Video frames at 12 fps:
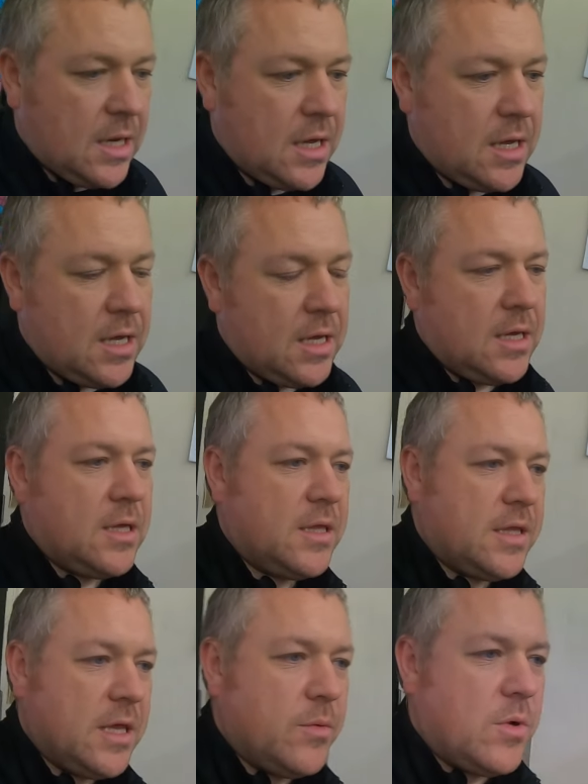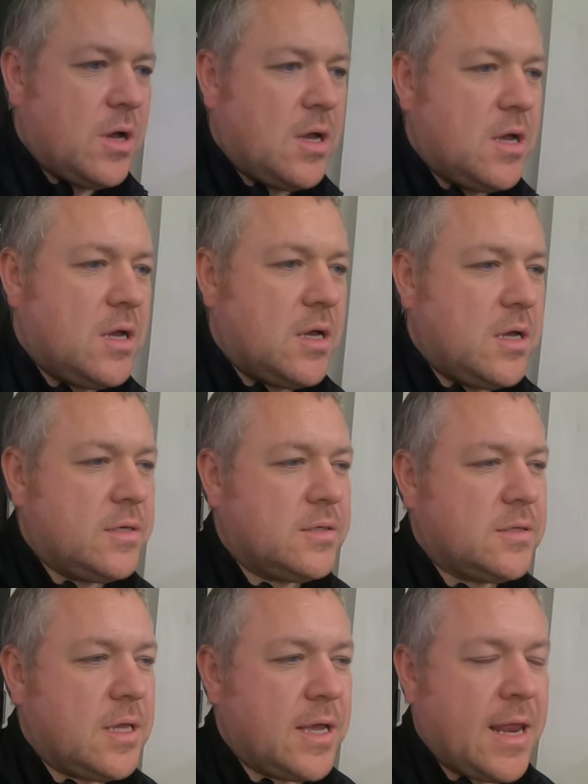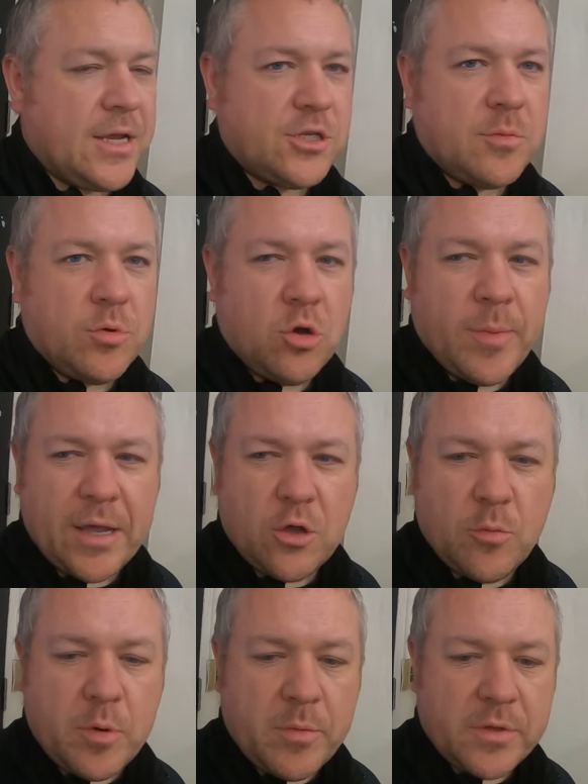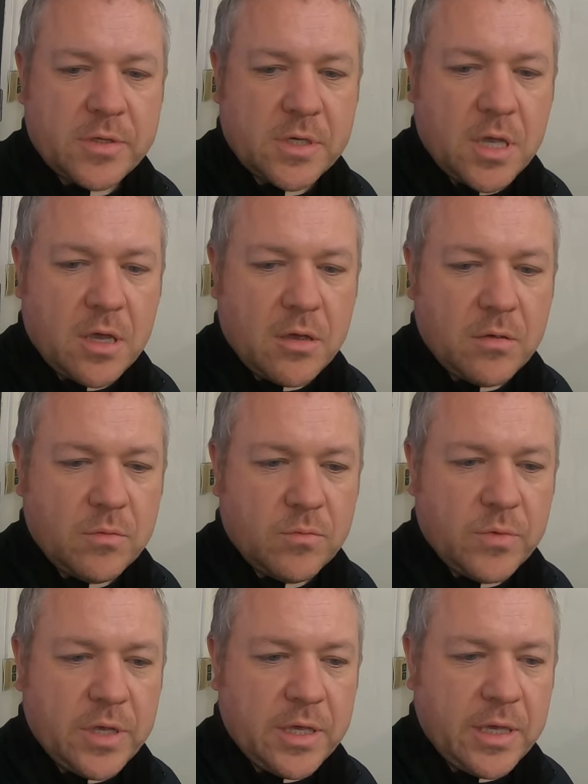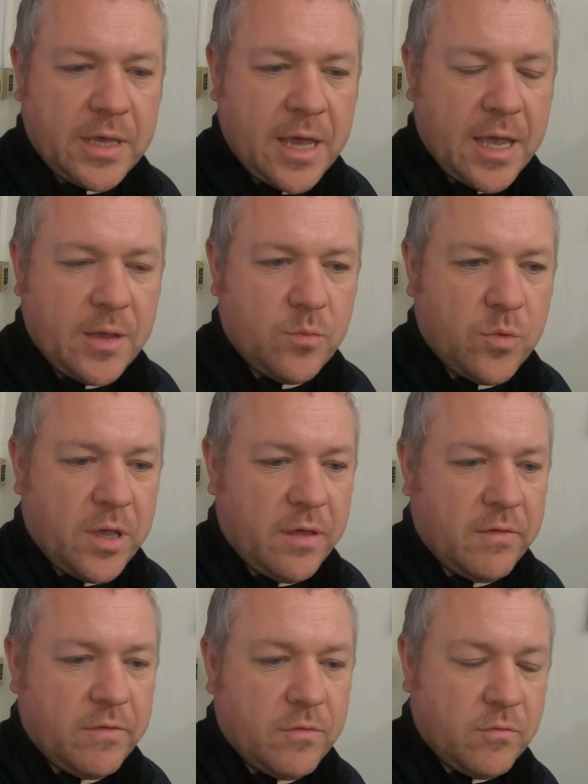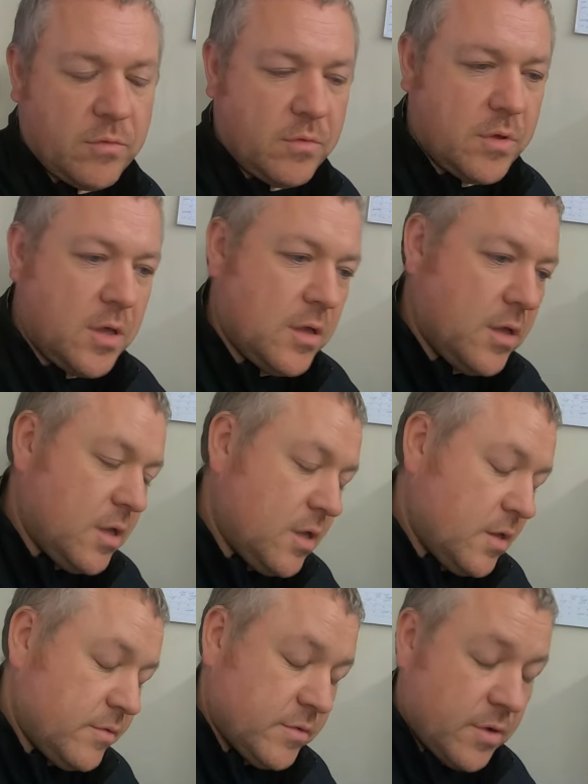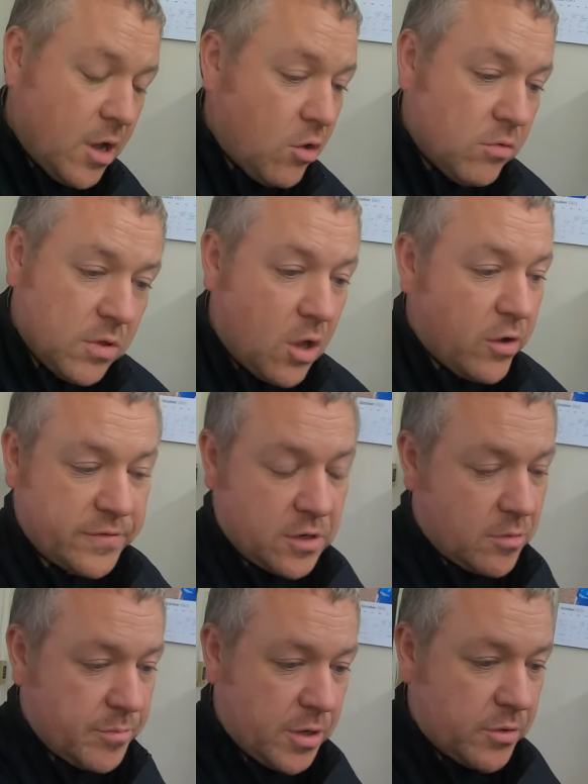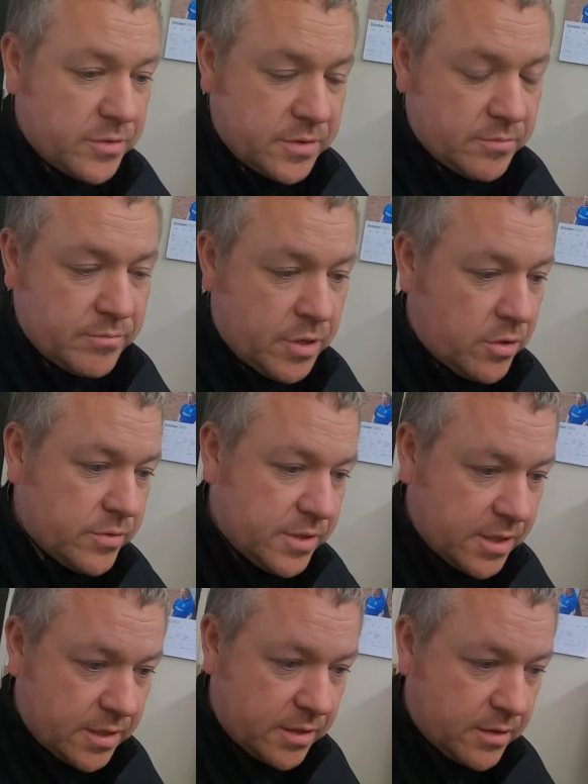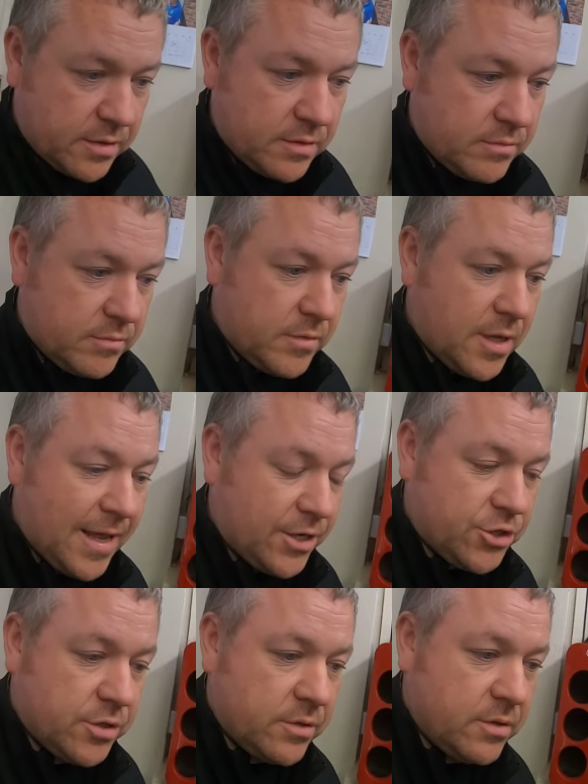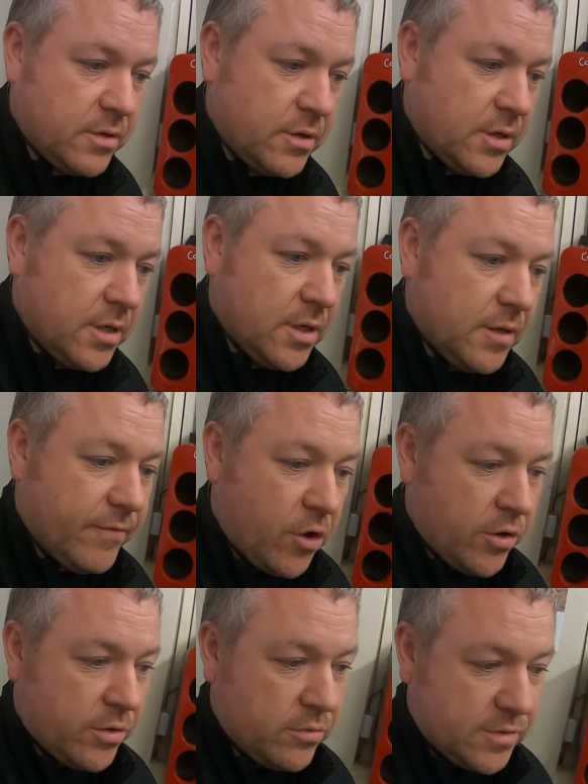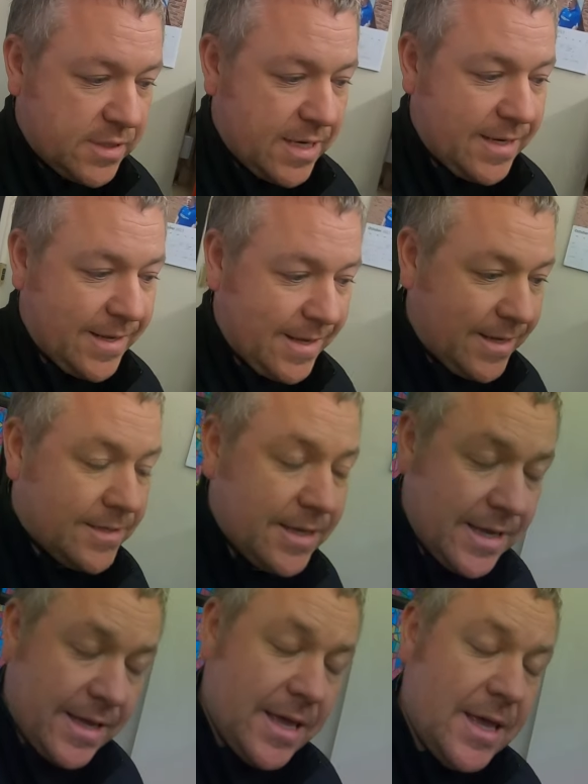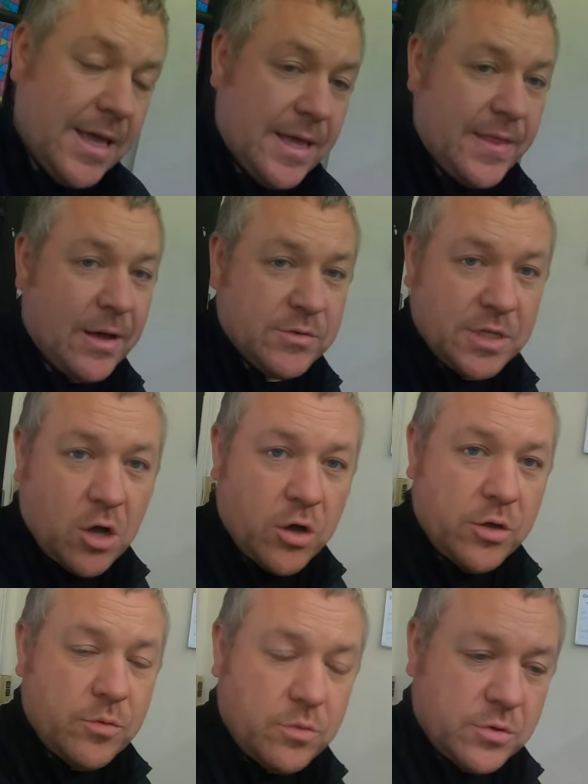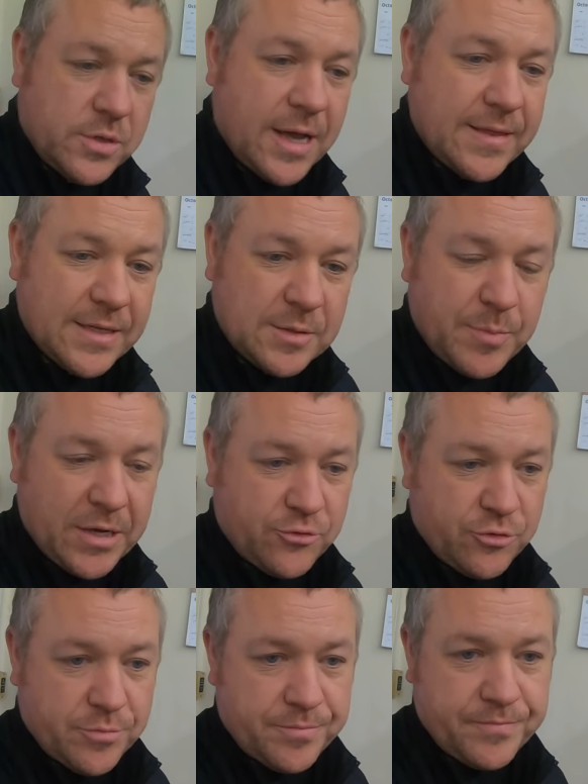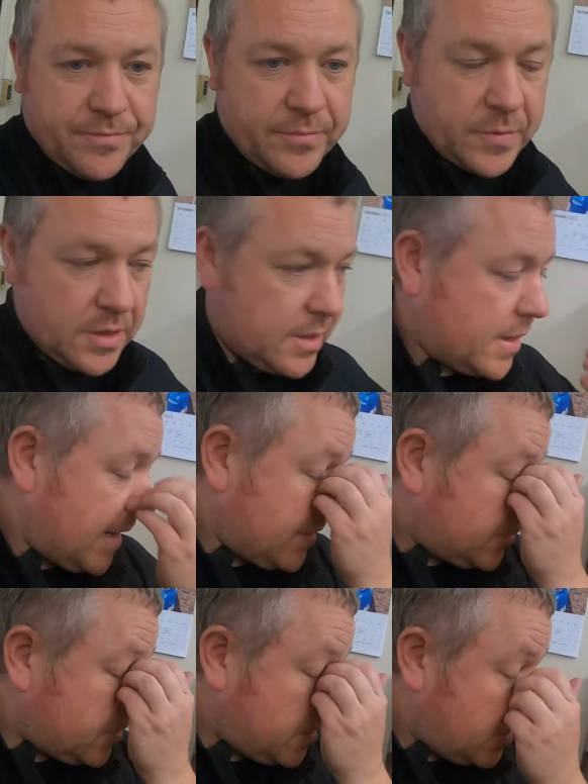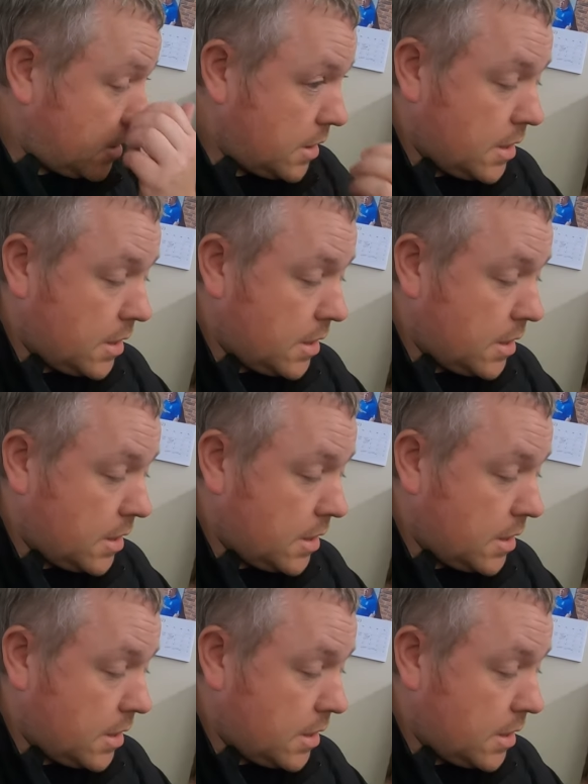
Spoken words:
There was a collection I bought about a couple of months ago. It came with, it was a whole lifetime music collection, vinyl, CDs. That was the guy who also had the Spectrum collection.